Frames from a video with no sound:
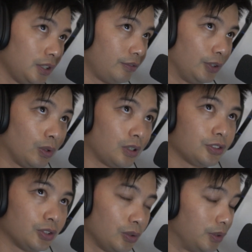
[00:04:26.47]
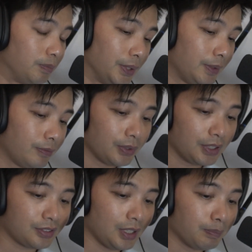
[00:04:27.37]
If you hook onto a good brim, for
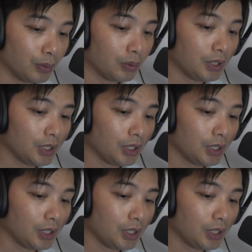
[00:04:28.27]
example,